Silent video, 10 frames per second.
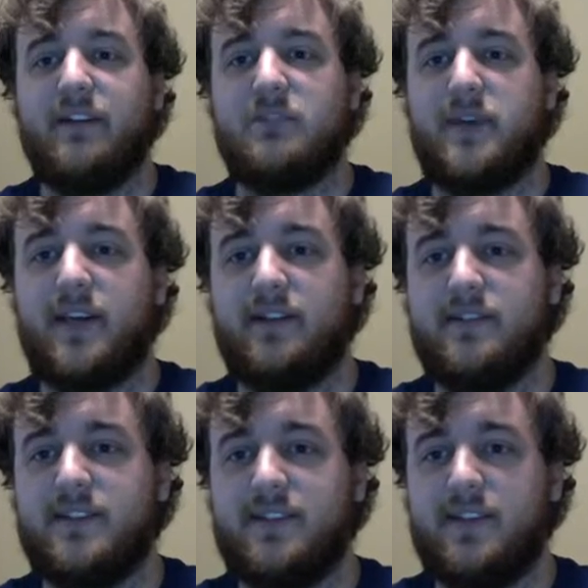is
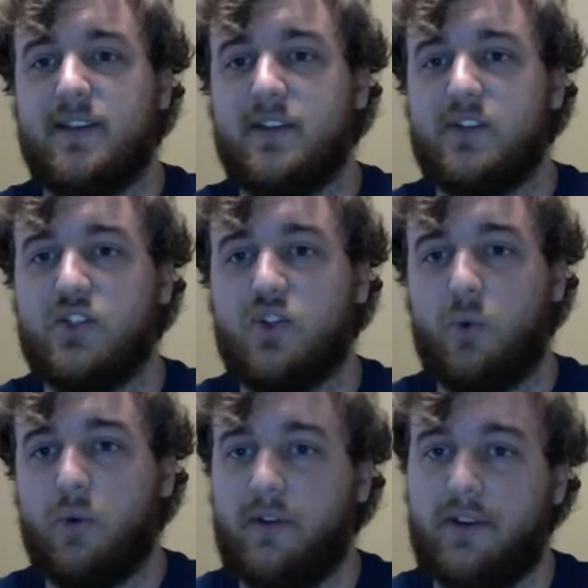because the
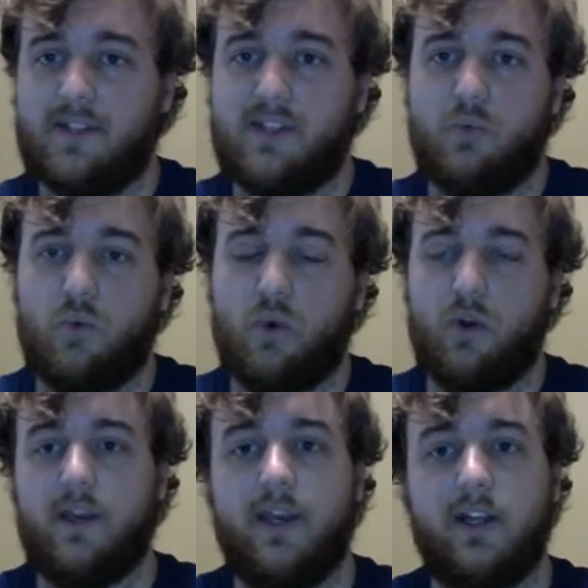sword doesn't
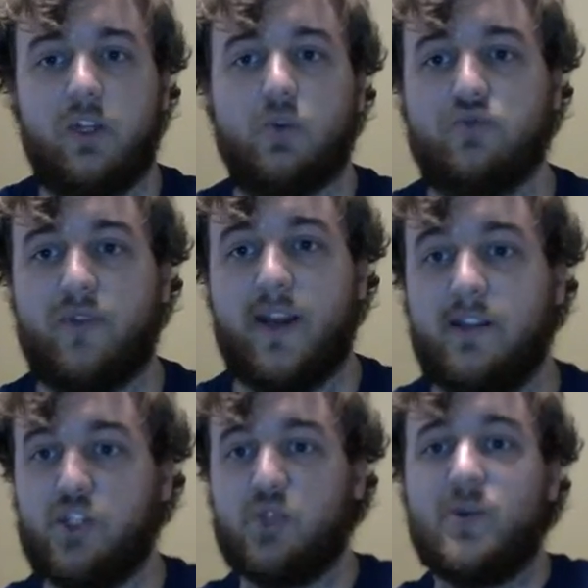work in close
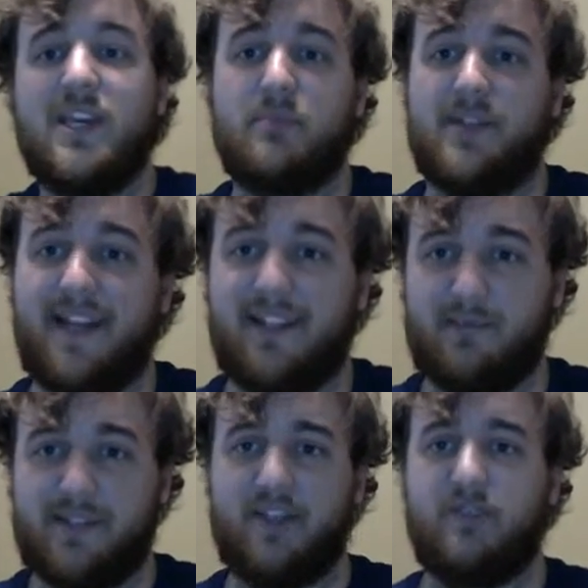range, so he can protect
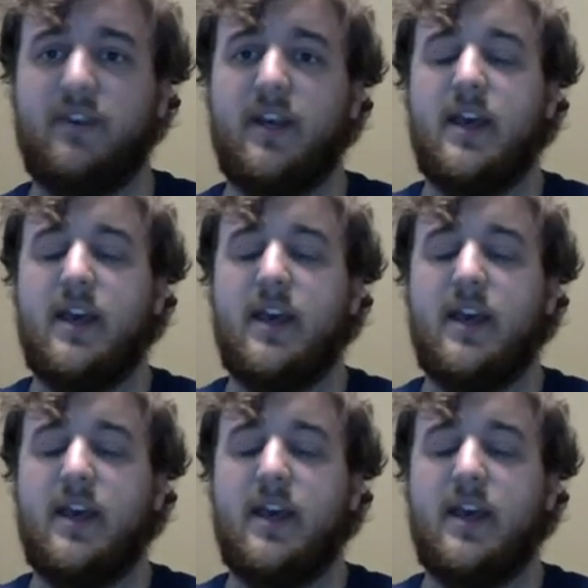himself.